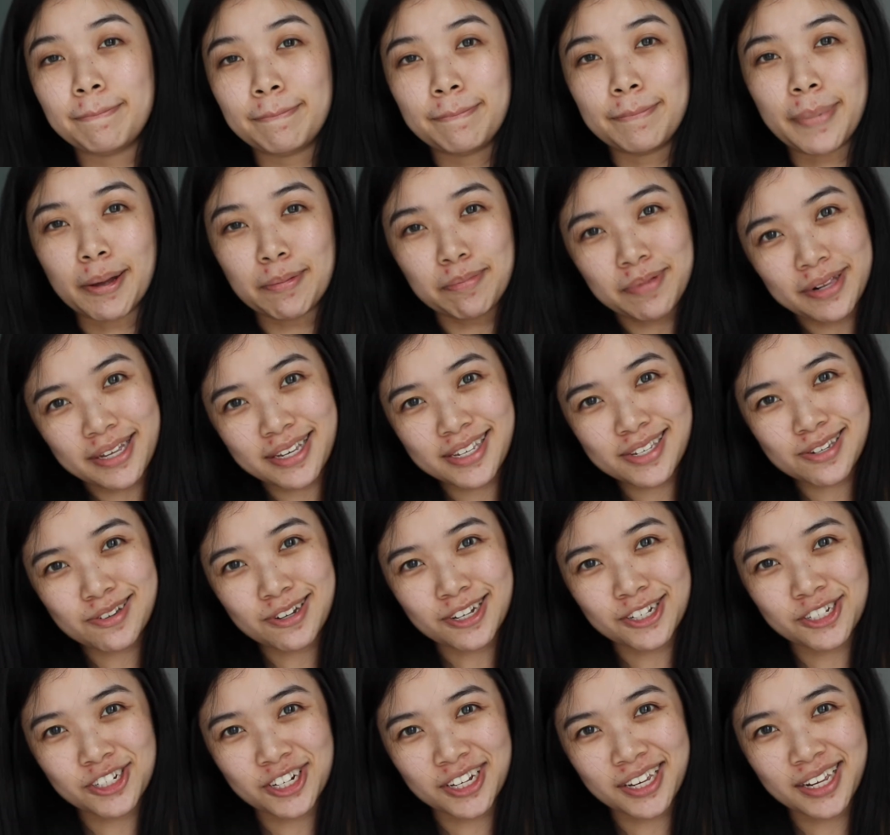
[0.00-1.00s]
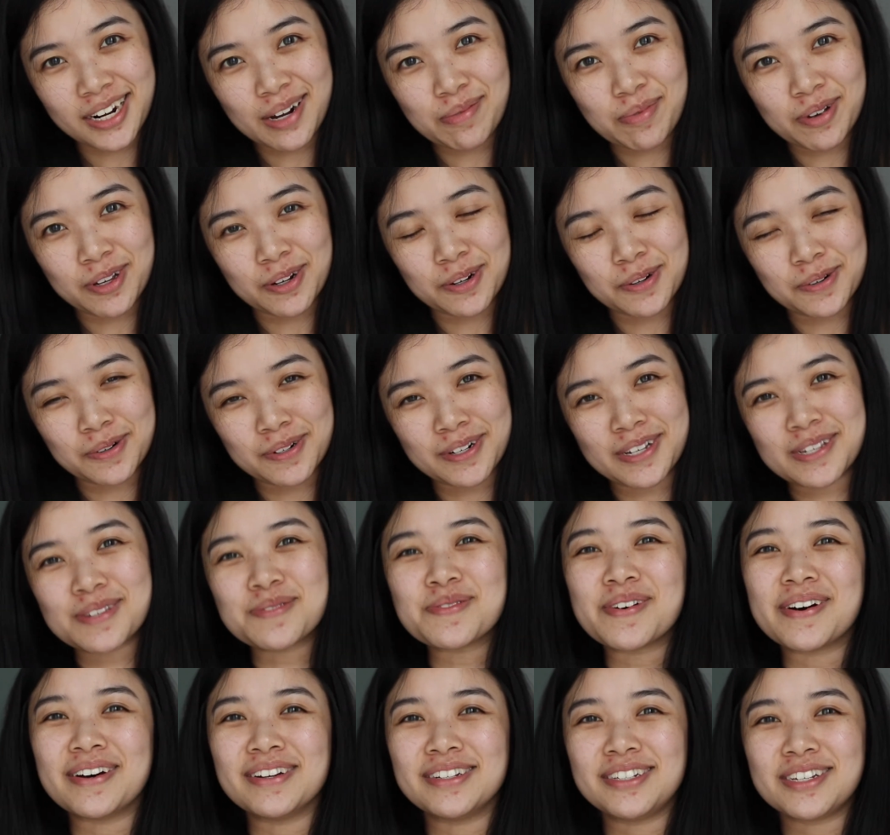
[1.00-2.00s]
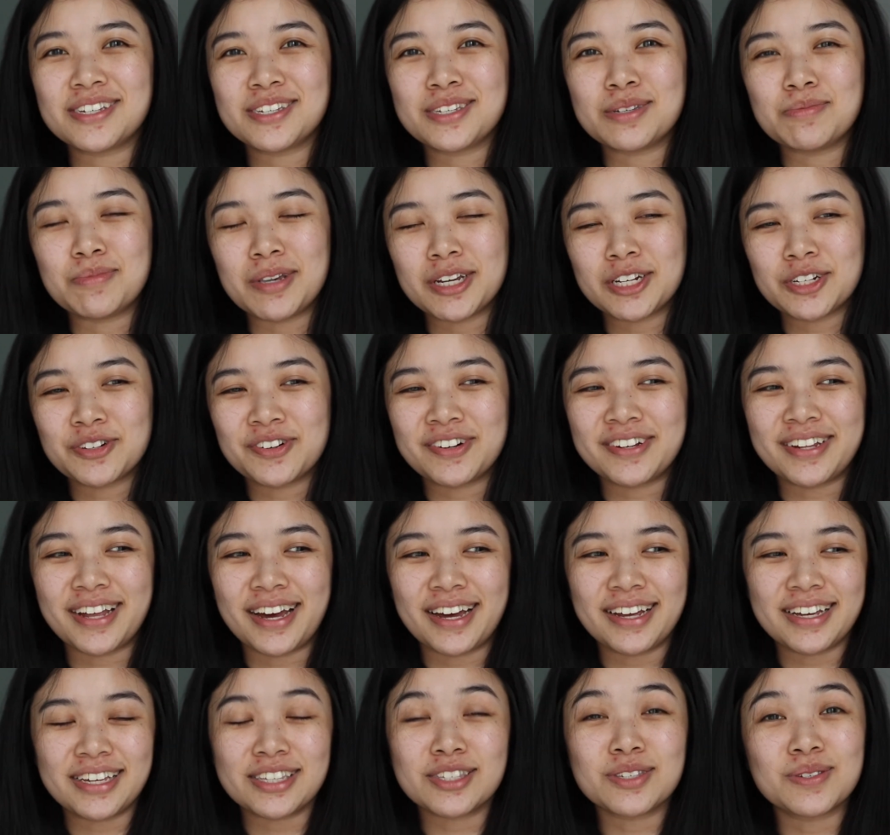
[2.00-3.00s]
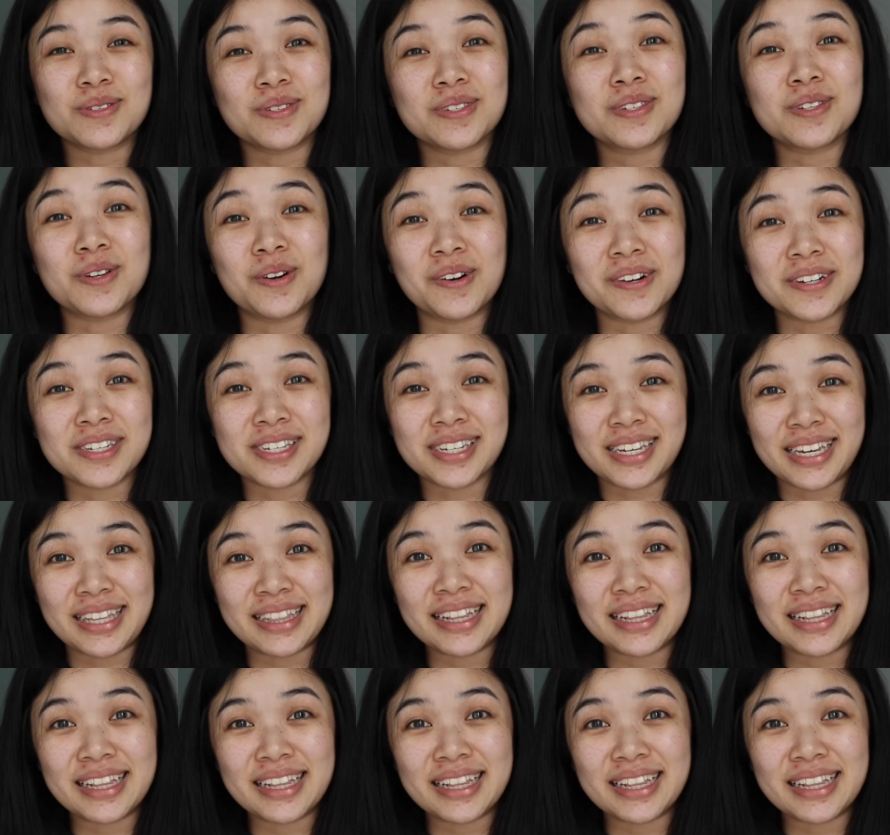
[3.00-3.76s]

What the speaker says: But please go and check it out on your own as well, just to make sure that it suits your skin